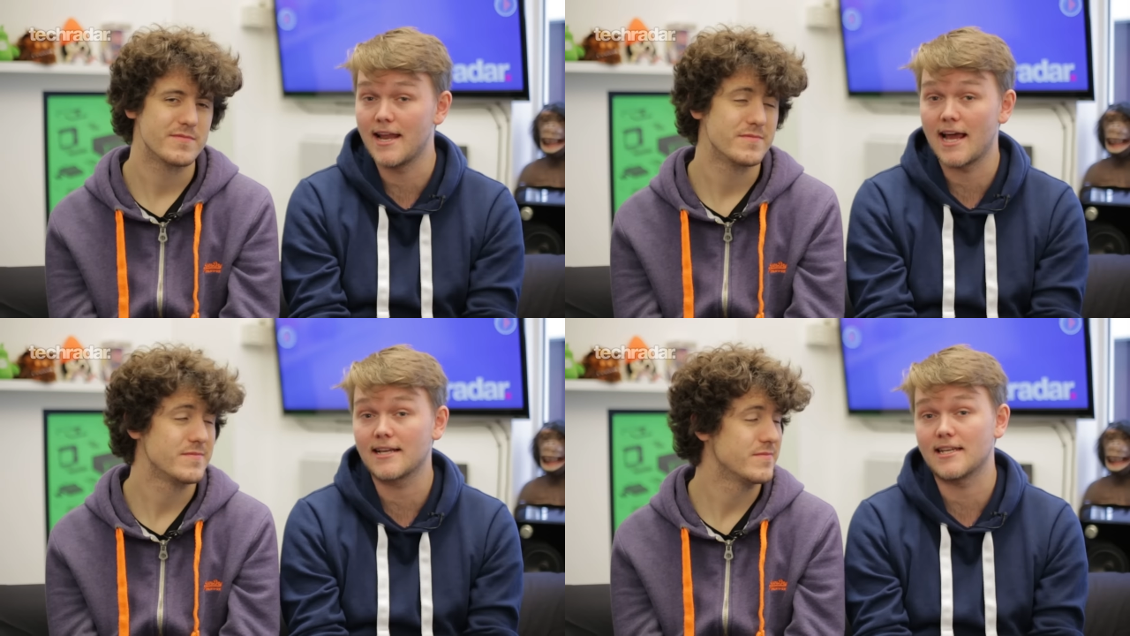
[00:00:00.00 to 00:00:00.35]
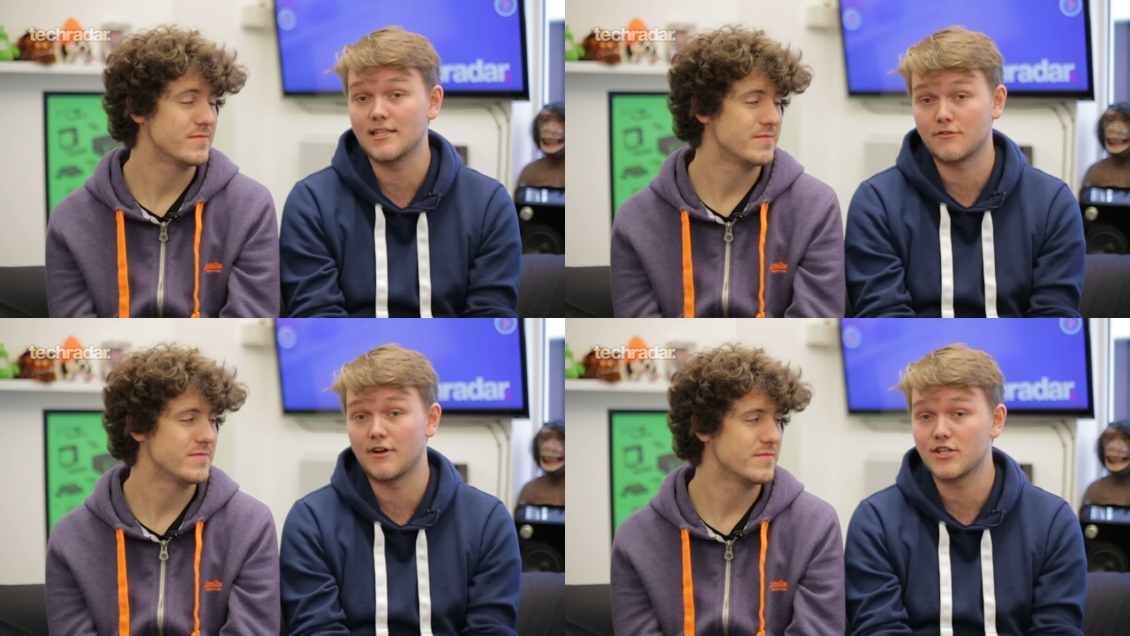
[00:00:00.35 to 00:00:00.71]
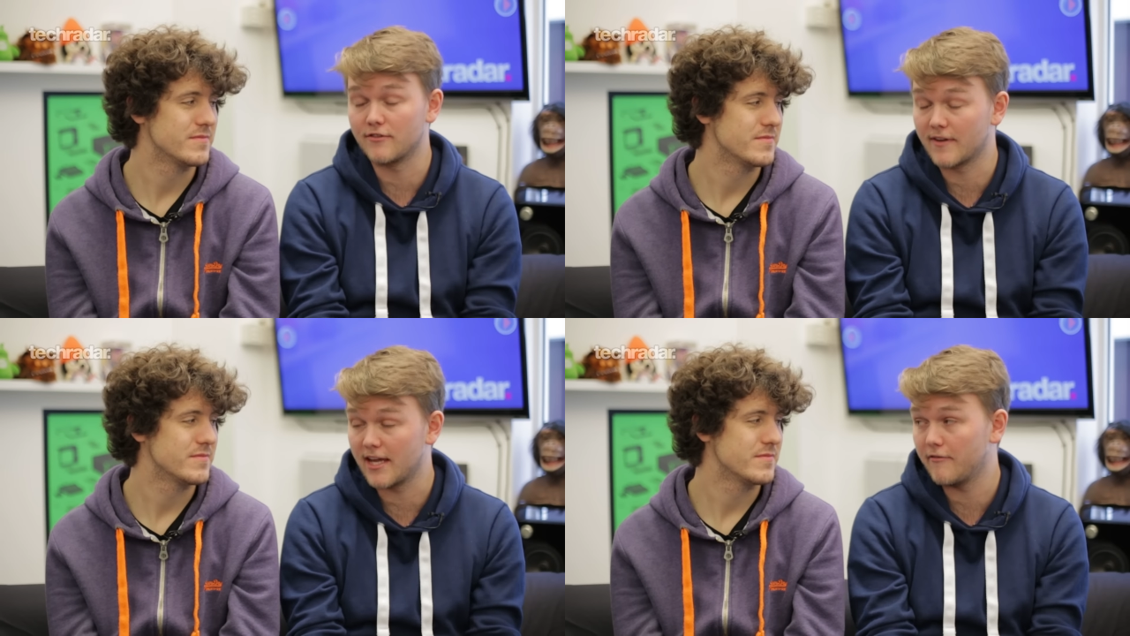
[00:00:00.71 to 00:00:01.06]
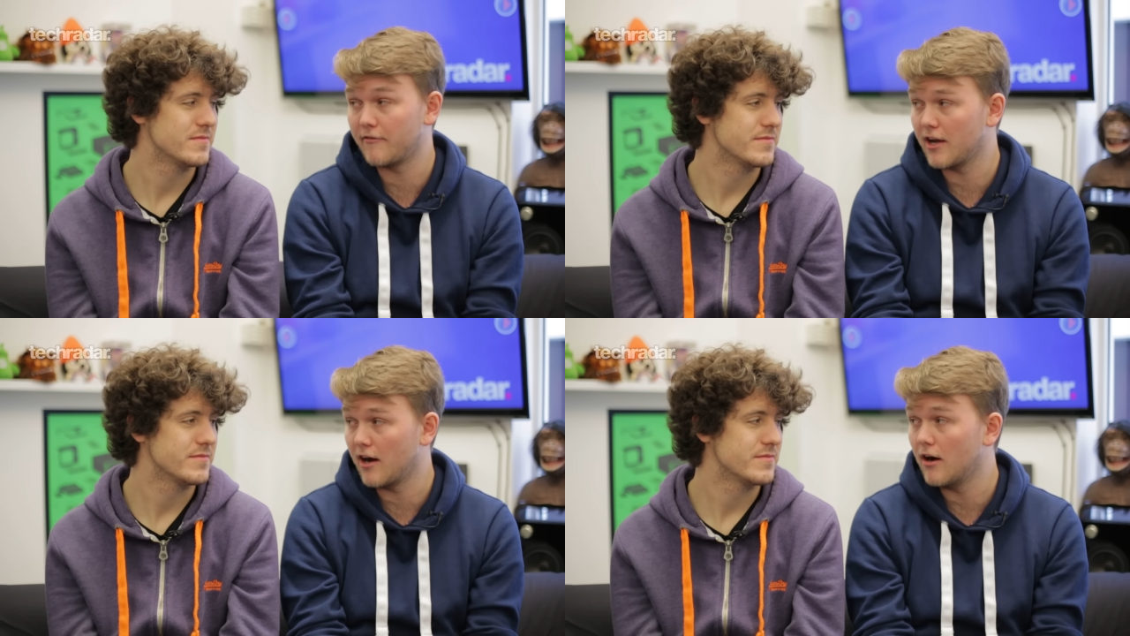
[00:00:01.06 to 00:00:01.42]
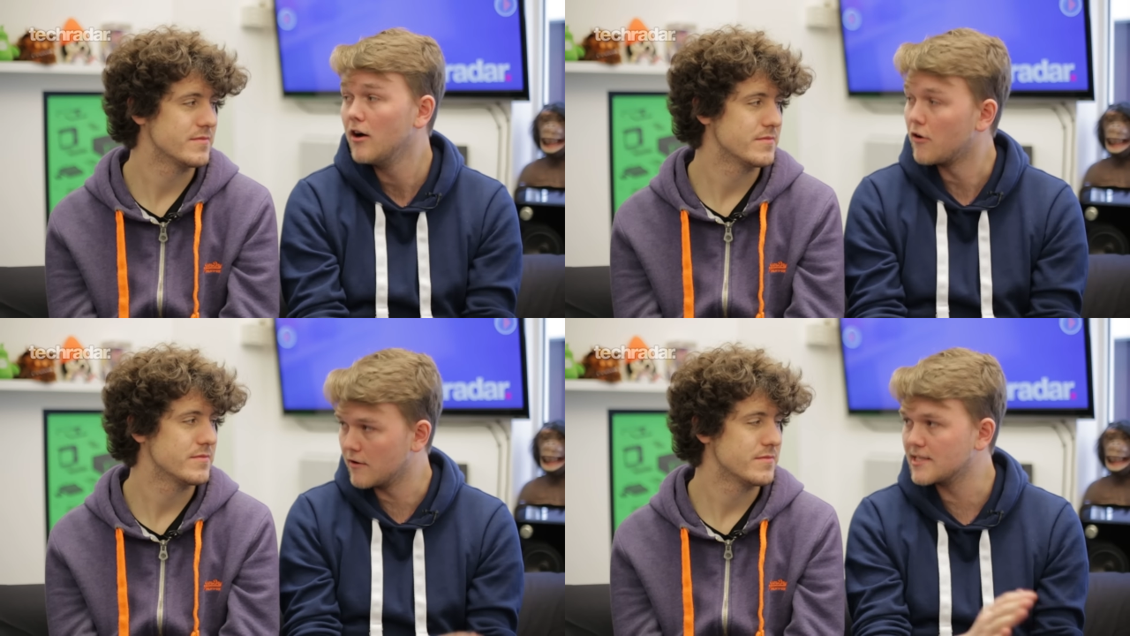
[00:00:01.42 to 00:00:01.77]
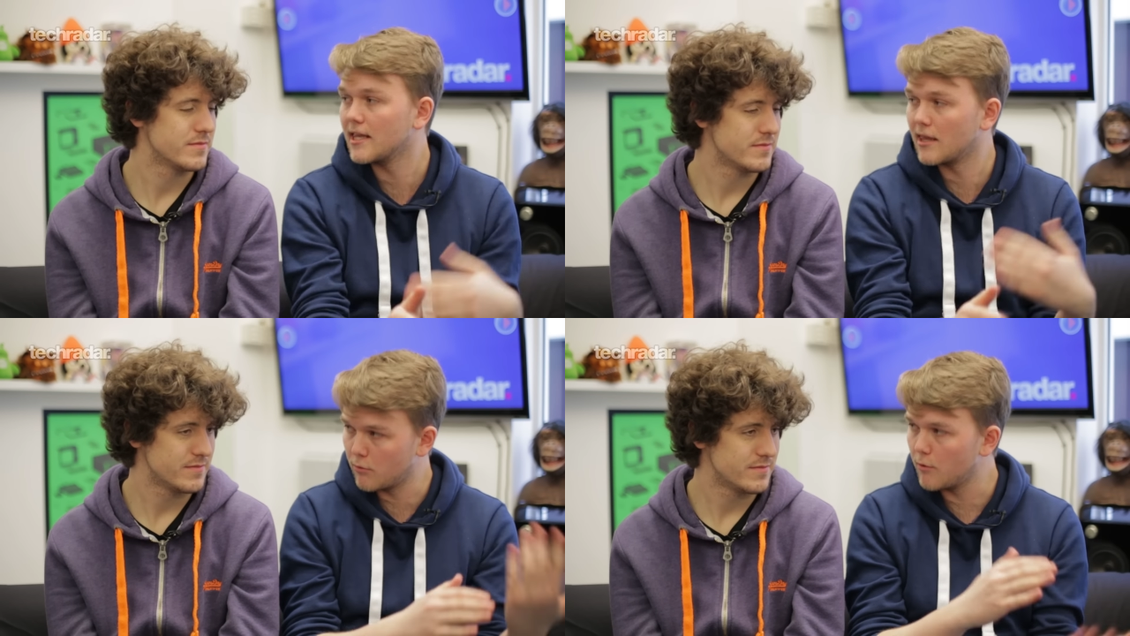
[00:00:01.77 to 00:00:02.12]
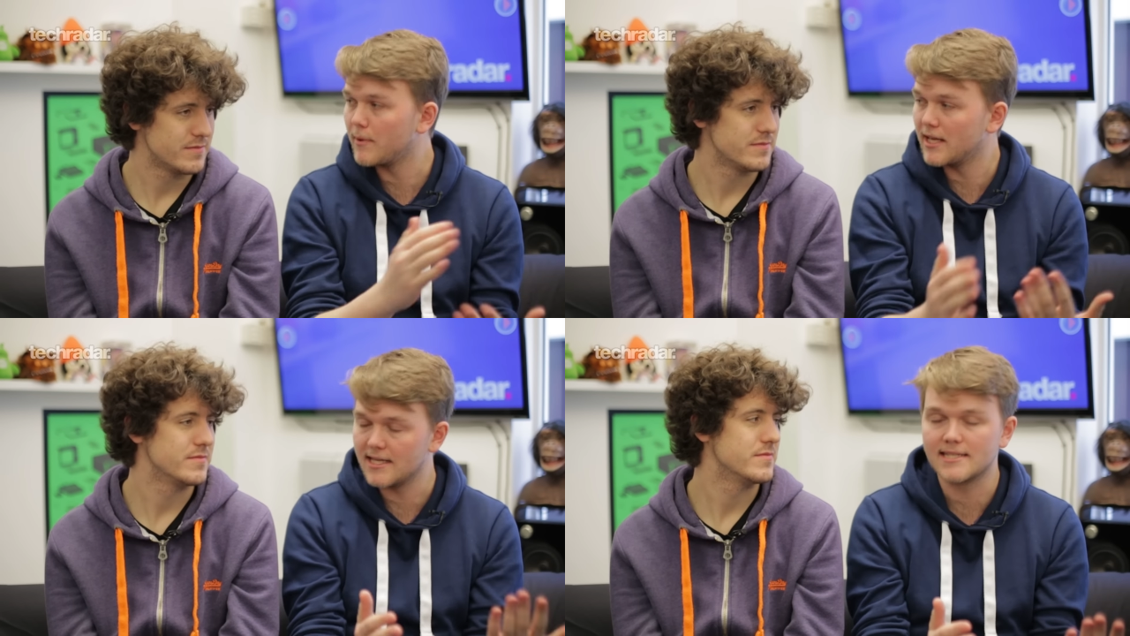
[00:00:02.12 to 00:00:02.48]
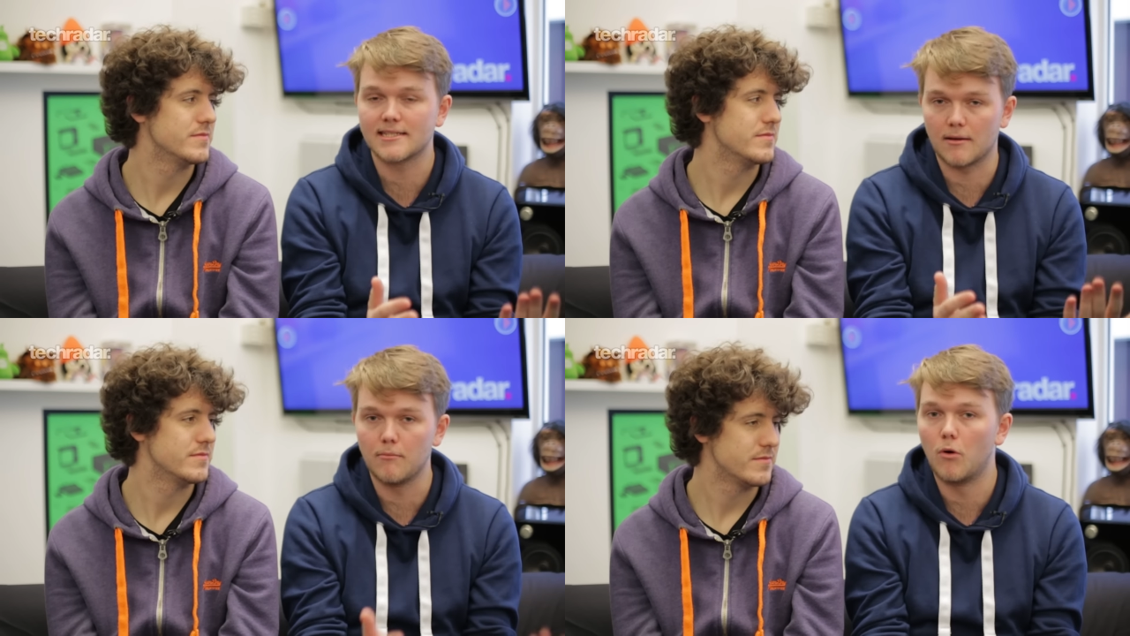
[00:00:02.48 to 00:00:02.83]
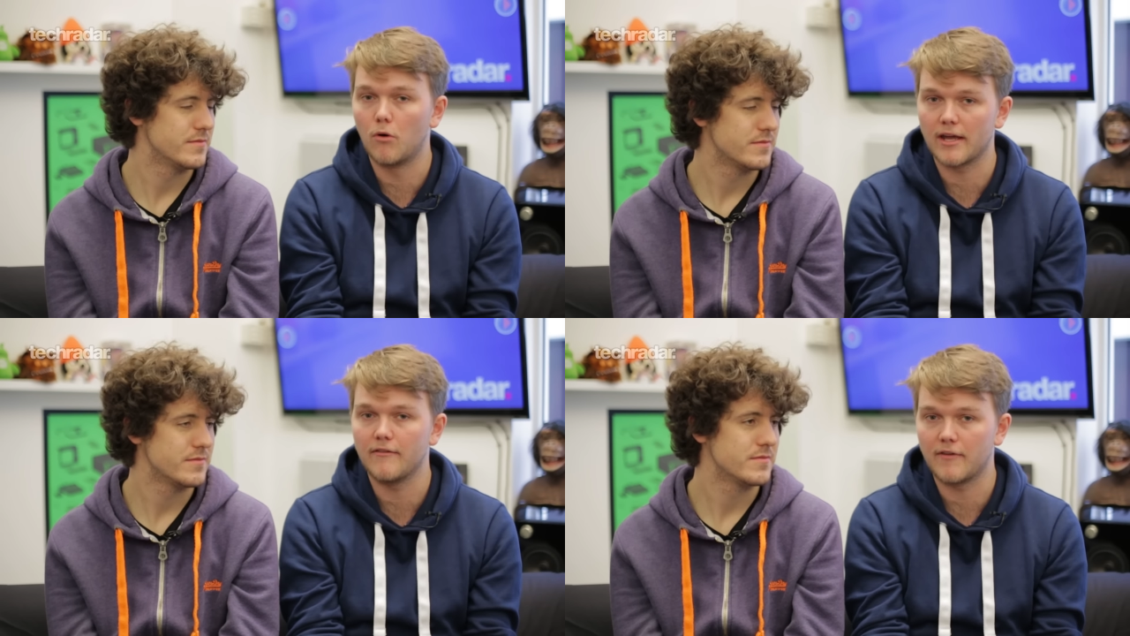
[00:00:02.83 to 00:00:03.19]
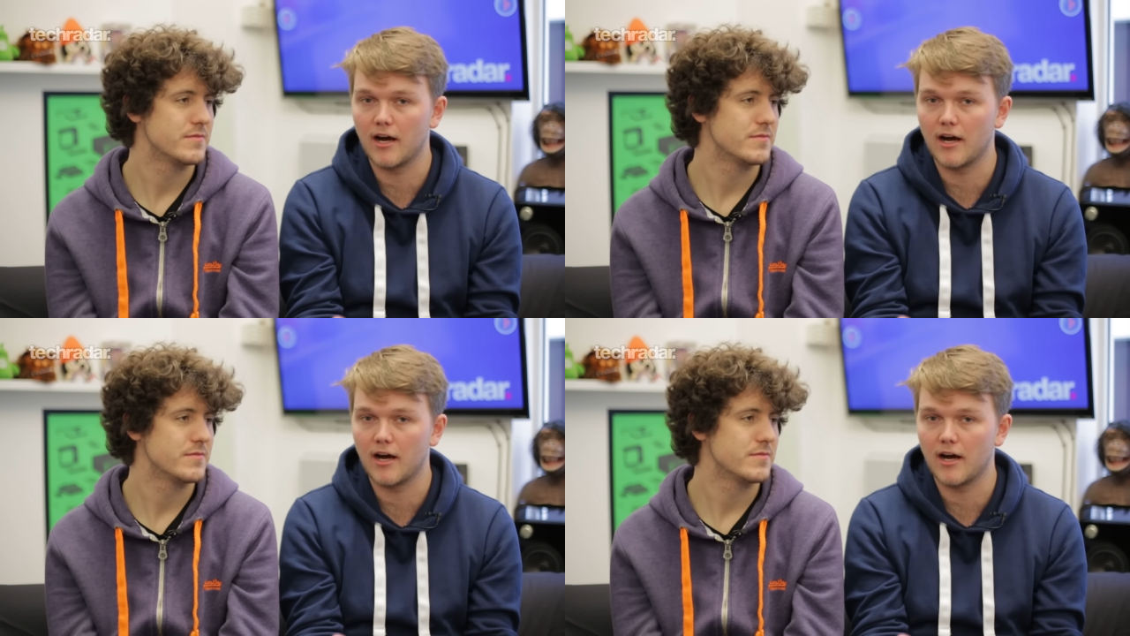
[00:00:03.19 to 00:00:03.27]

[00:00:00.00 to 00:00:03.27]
Speaker 1: next iteration of Gear VR, or he said there will be at least some more Gear